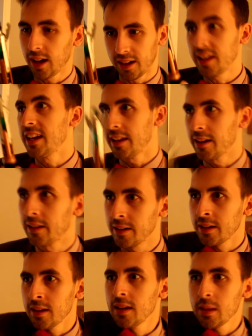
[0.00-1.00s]
Here,
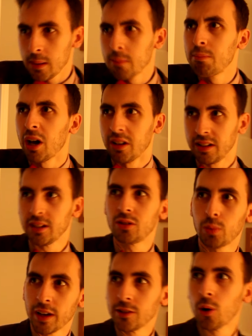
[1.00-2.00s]
burn
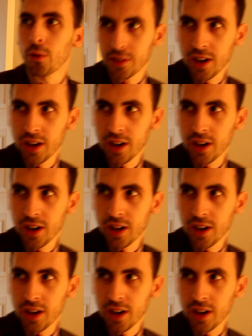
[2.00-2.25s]
it when you're